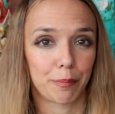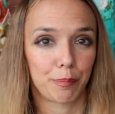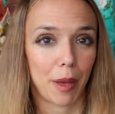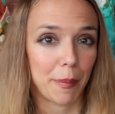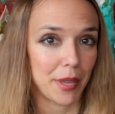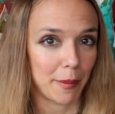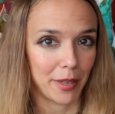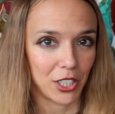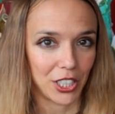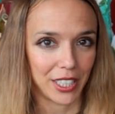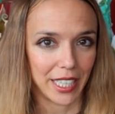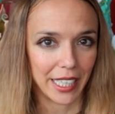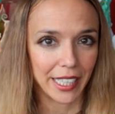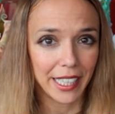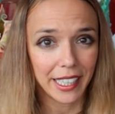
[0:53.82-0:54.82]
papier mâché
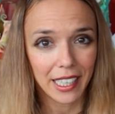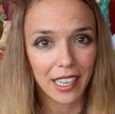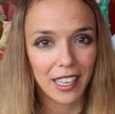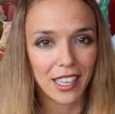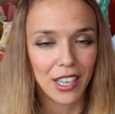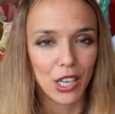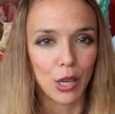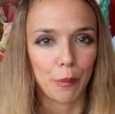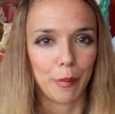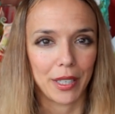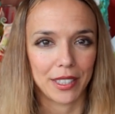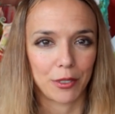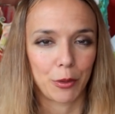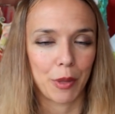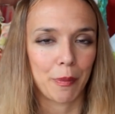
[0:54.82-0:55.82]
technique,
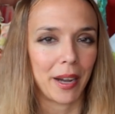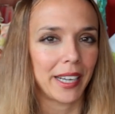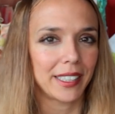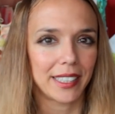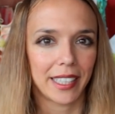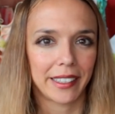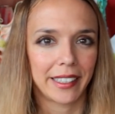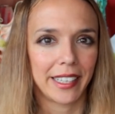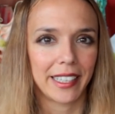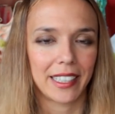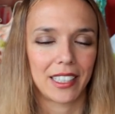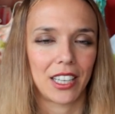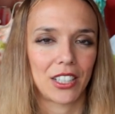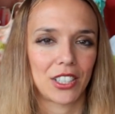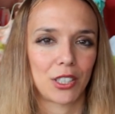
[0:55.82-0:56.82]
but with my technique
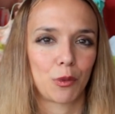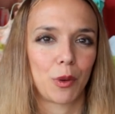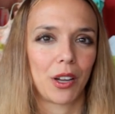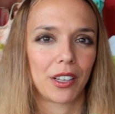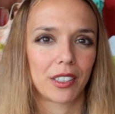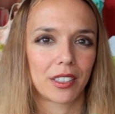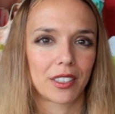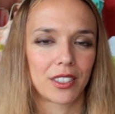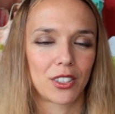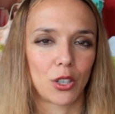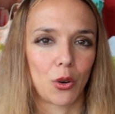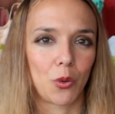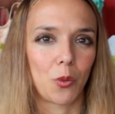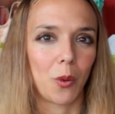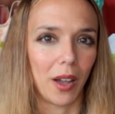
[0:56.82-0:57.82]
doesn't work
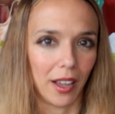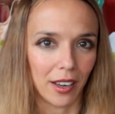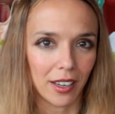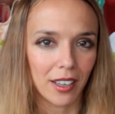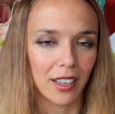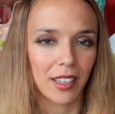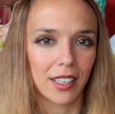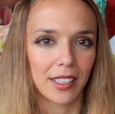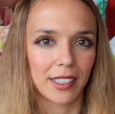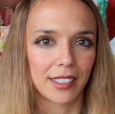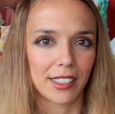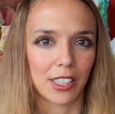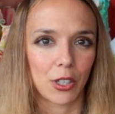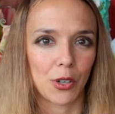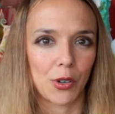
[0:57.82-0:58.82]
so well.
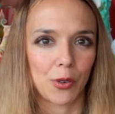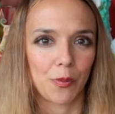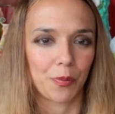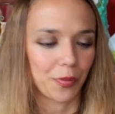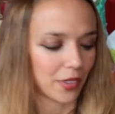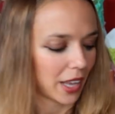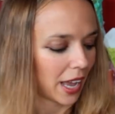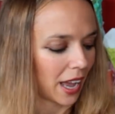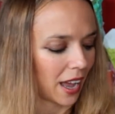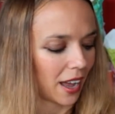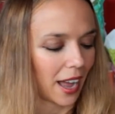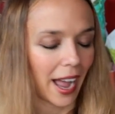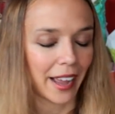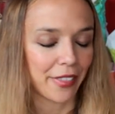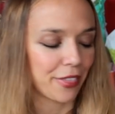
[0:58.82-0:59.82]
So
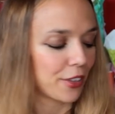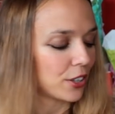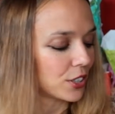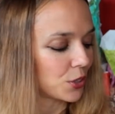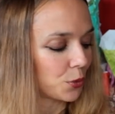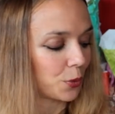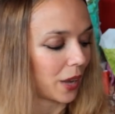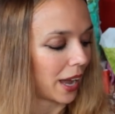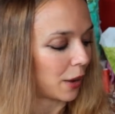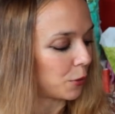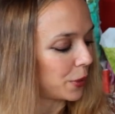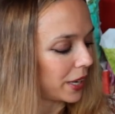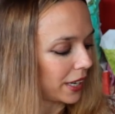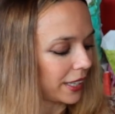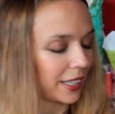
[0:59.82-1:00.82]
I
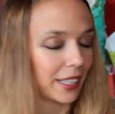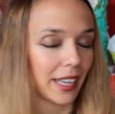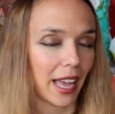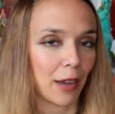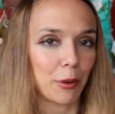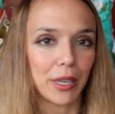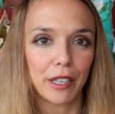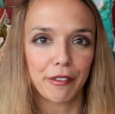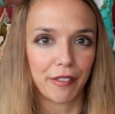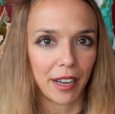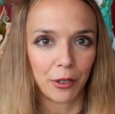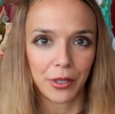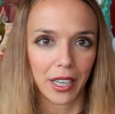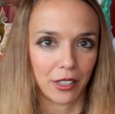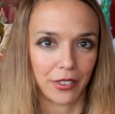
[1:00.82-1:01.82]
really
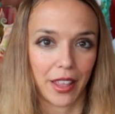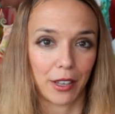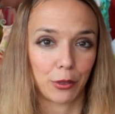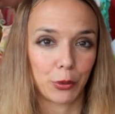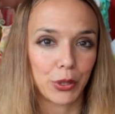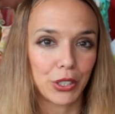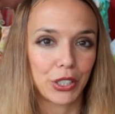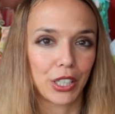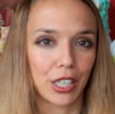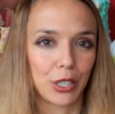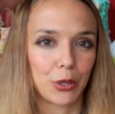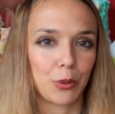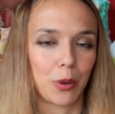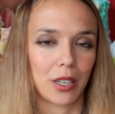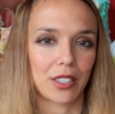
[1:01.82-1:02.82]
found out that wood
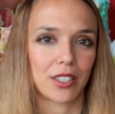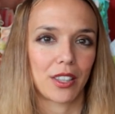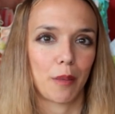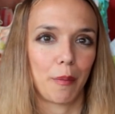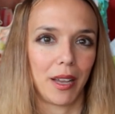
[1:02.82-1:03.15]
glue was the